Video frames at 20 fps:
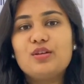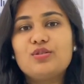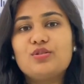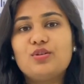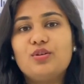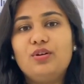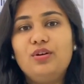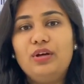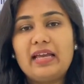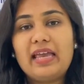
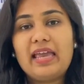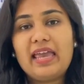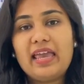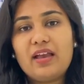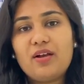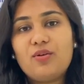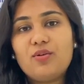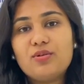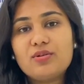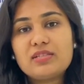So A
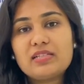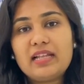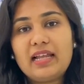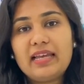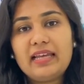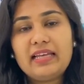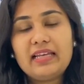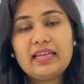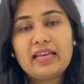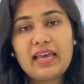goes
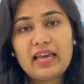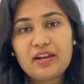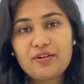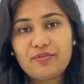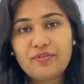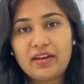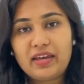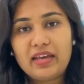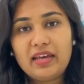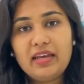like
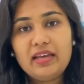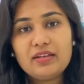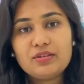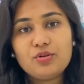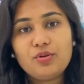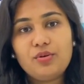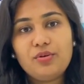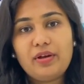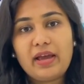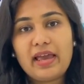airway.
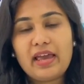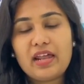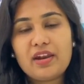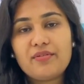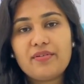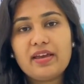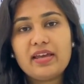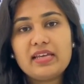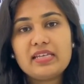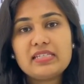So
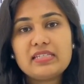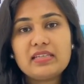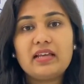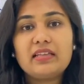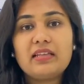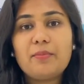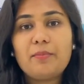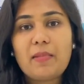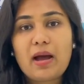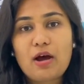airway is
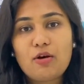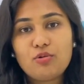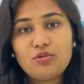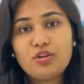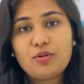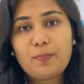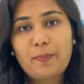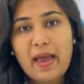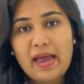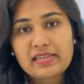the
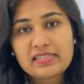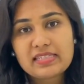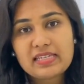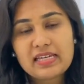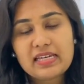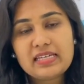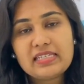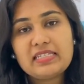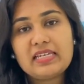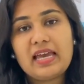mouth
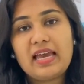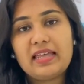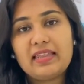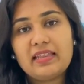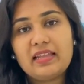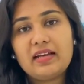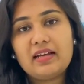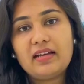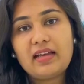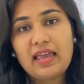passage, and
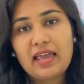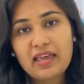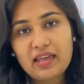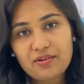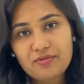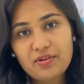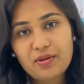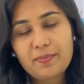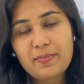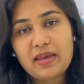the
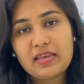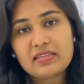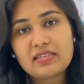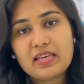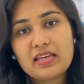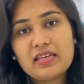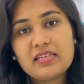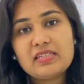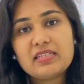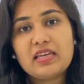airway
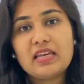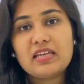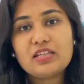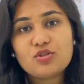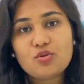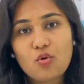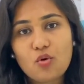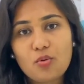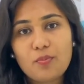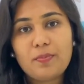passage is
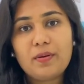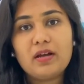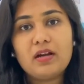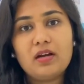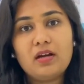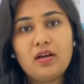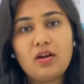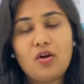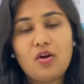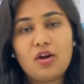
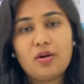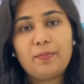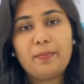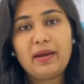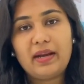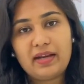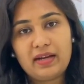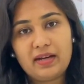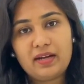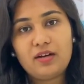open or
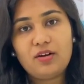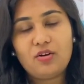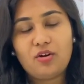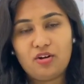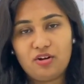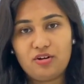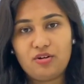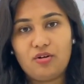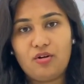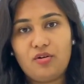patent or
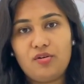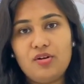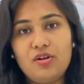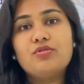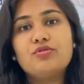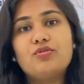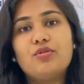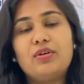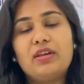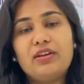not.
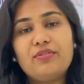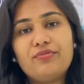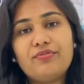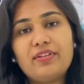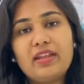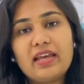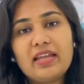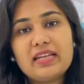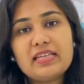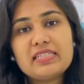So if
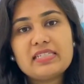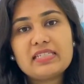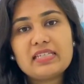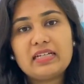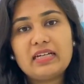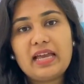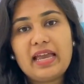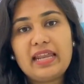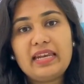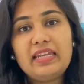there is
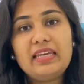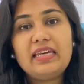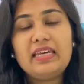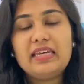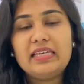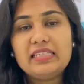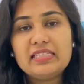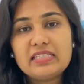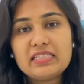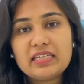any
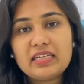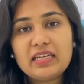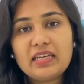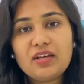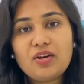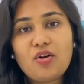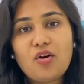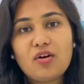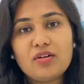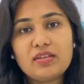
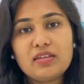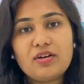injury on